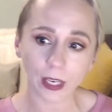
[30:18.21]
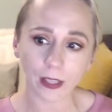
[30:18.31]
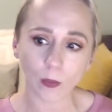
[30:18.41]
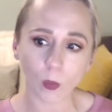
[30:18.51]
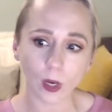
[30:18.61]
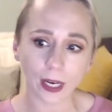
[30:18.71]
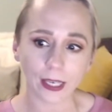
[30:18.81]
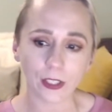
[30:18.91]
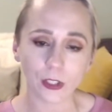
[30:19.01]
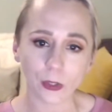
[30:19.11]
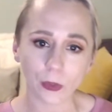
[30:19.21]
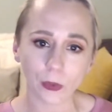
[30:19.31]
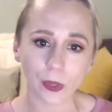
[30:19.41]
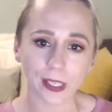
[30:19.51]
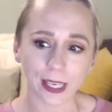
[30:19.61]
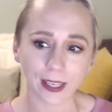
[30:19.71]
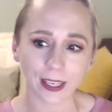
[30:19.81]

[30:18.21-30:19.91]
What I do is I like